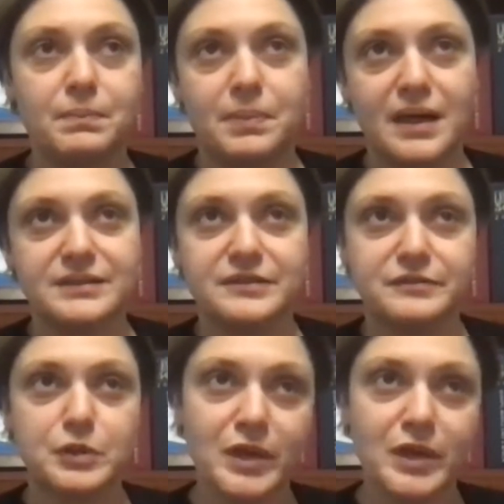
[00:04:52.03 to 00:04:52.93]
part
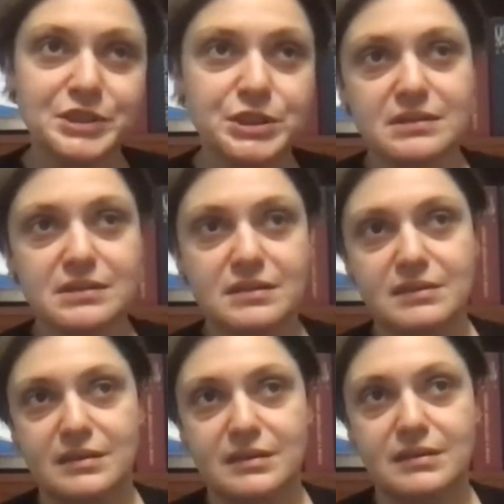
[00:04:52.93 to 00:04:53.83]
of questions and
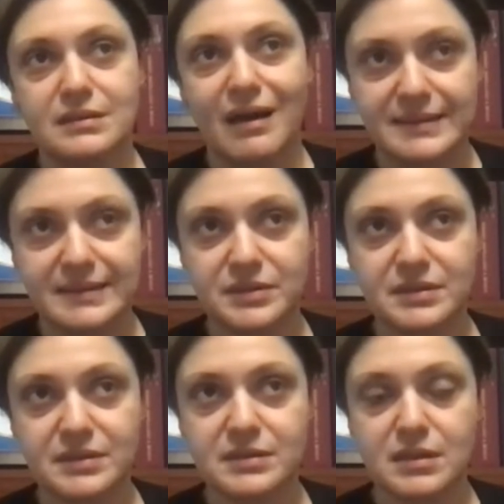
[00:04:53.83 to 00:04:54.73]

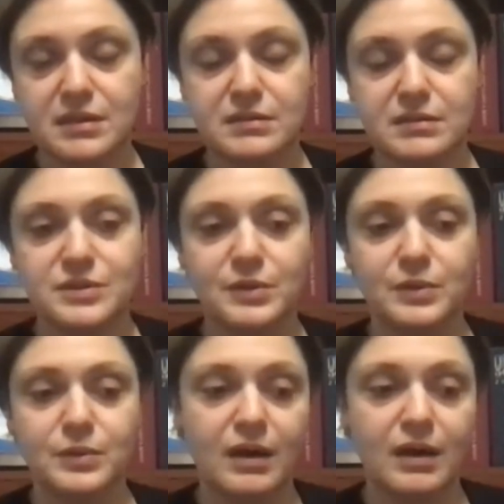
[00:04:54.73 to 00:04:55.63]
answers.
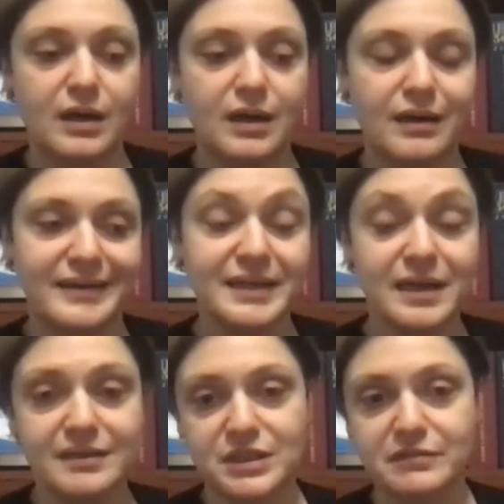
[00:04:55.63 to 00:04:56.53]
So I
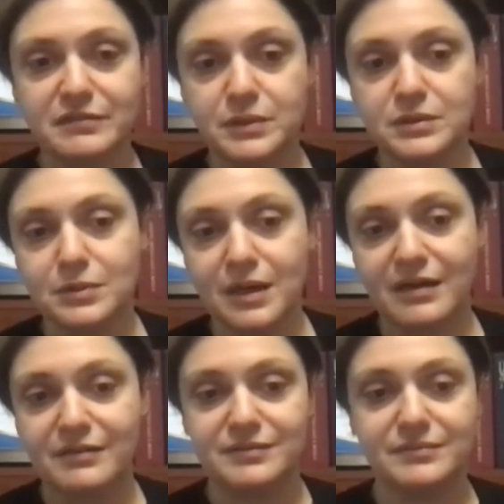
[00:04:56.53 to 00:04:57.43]
encourage everyone who
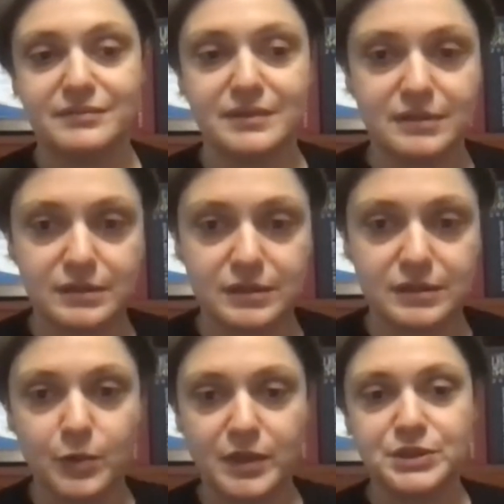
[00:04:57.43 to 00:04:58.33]
have a
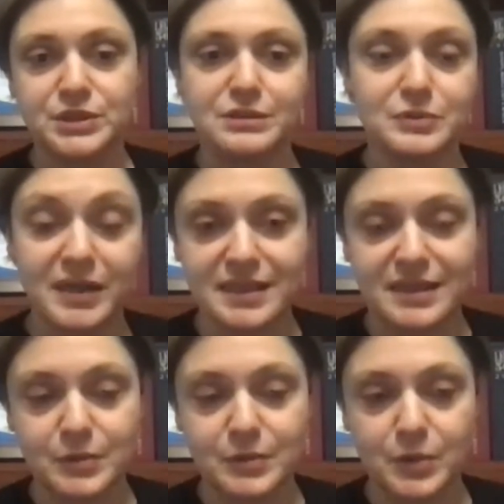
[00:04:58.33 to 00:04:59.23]
question, who has any
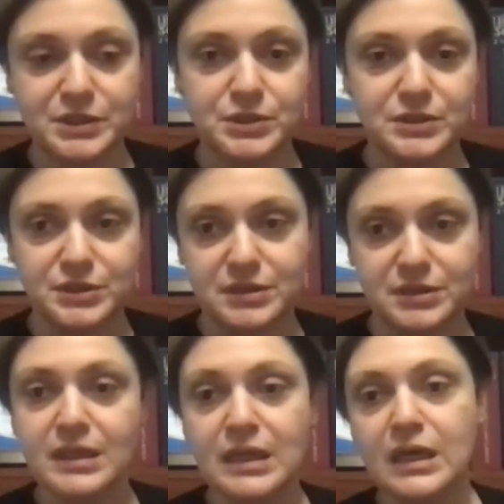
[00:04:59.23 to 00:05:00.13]
question, just
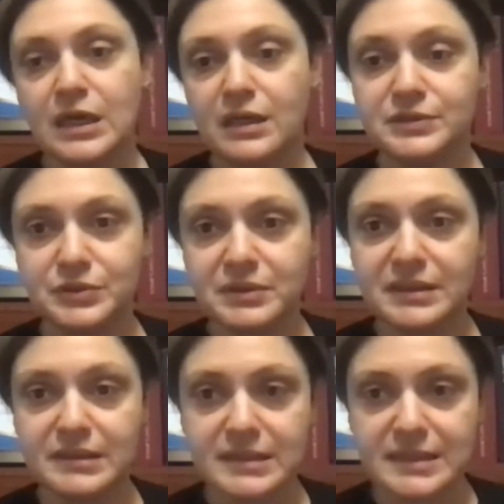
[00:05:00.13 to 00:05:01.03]
during
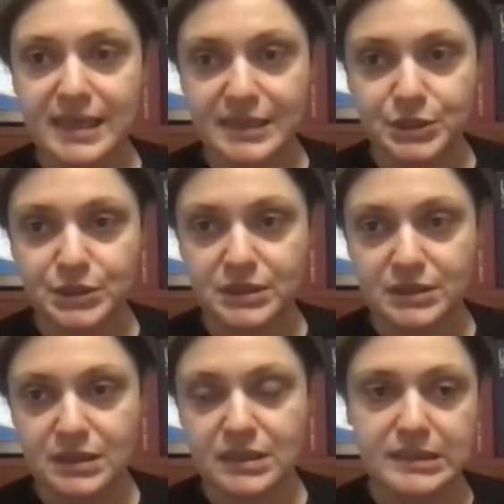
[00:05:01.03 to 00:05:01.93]
the session,
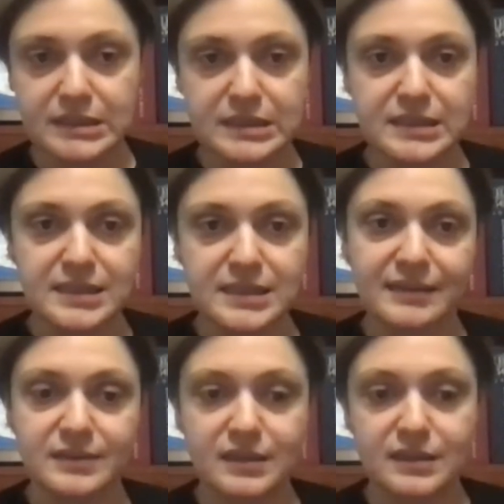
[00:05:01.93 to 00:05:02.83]
send
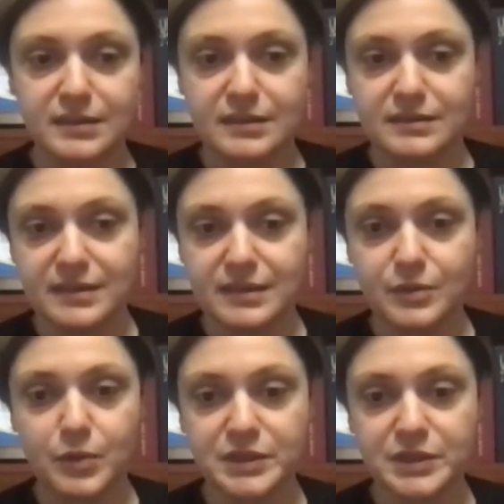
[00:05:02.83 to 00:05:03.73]
the
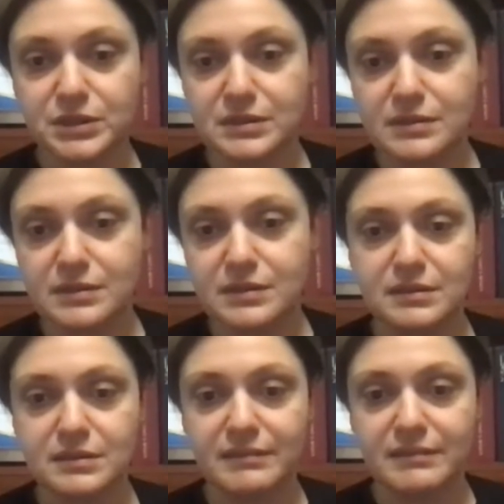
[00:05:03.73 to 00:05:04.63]
questions
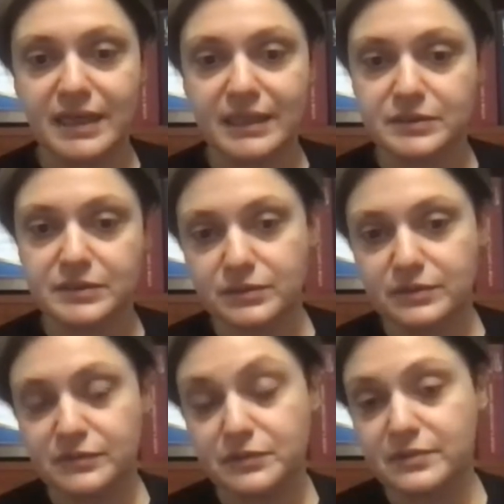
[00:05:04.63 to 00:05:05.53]
directly
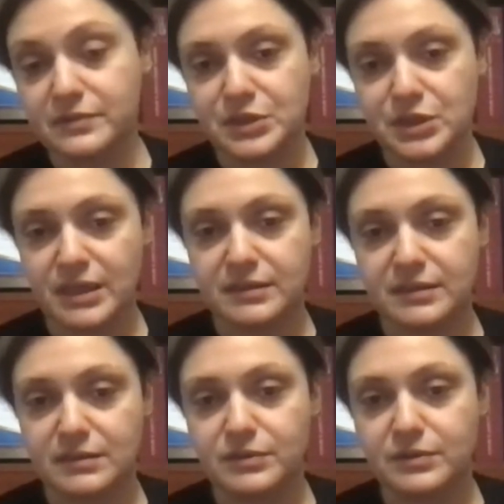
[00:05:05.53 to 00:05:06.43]
through the chat
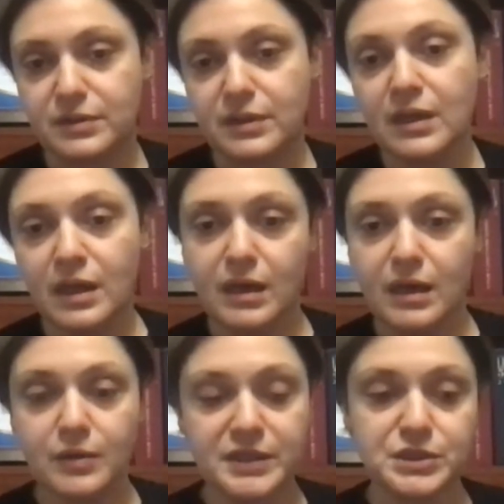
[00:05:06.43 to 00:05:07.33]
or
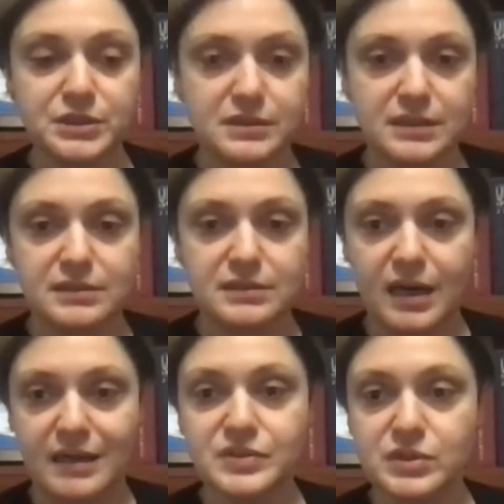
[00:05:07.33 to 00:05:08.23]
questions and
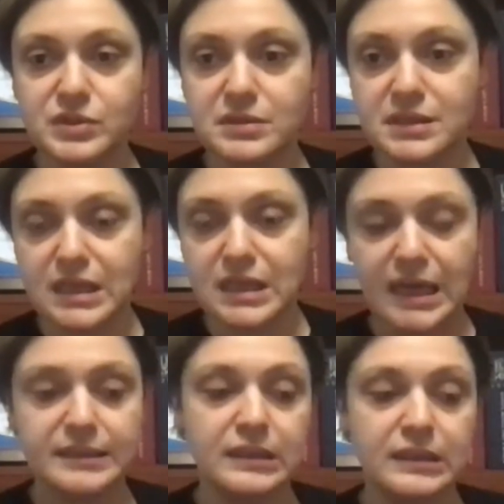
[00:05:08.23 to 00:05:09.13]
answers.
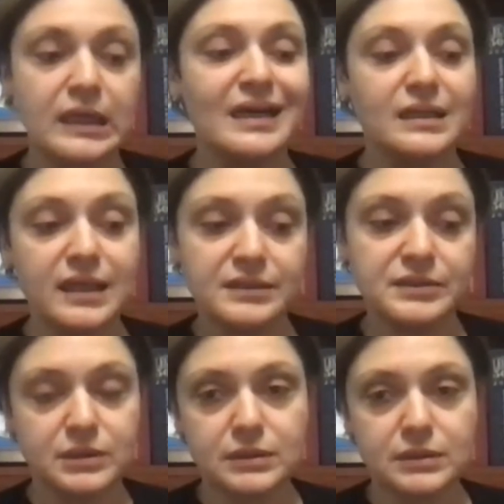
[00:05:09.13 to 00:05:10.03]
And
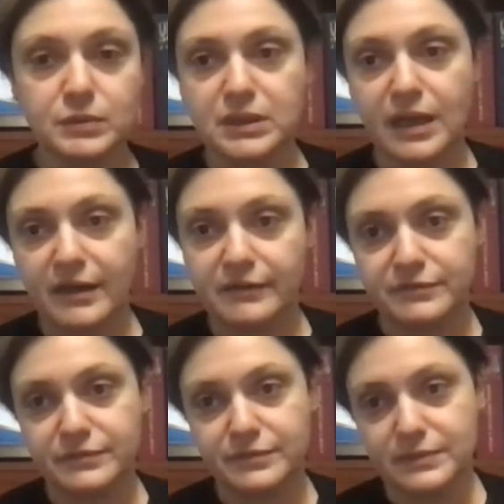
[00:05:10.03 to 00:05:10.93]
later we will have
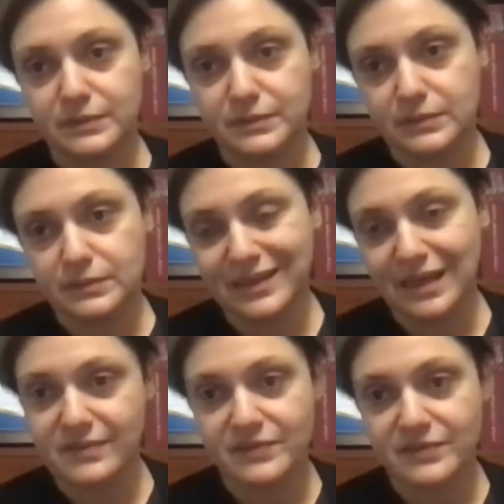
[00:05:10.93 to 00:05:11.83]

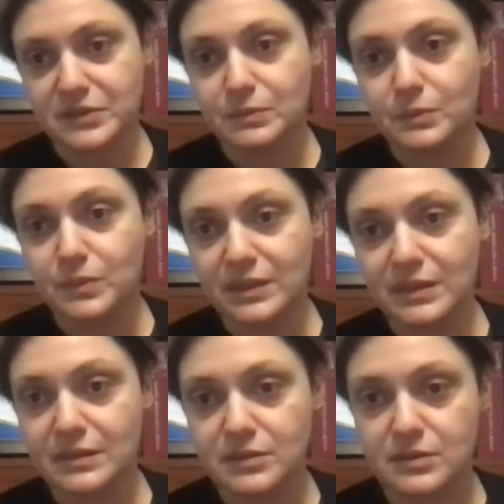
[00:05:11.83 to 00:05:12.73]
another 30
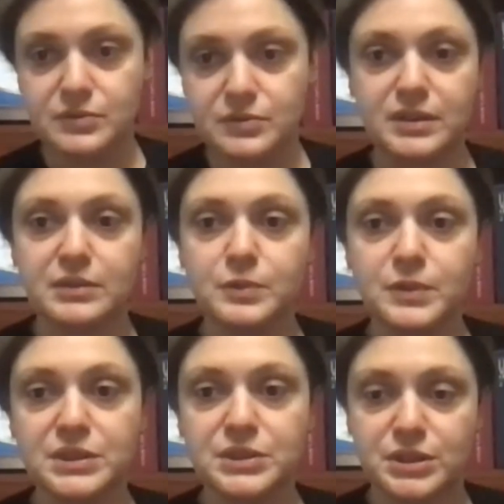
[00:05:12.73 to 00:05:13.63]
minutes during
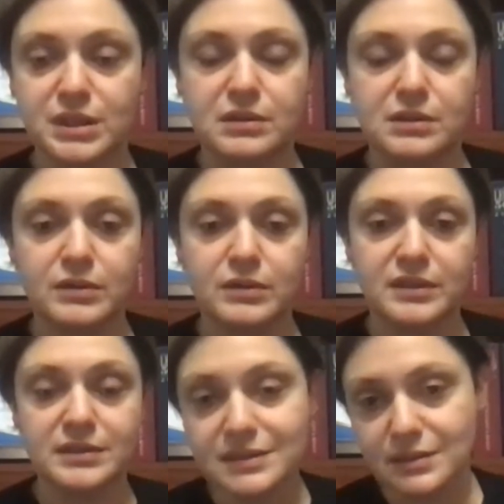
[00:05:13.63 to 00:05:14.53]
which our
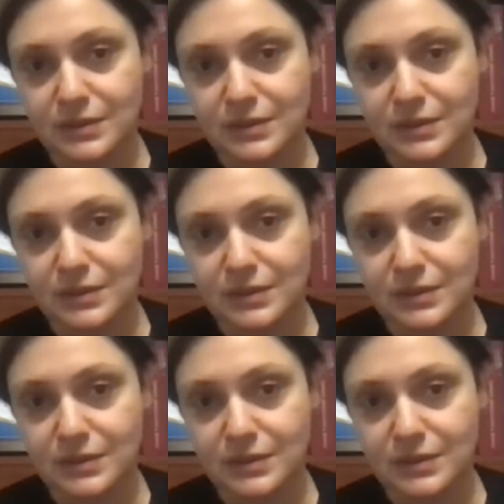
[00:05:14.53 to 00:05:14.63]
lawyers,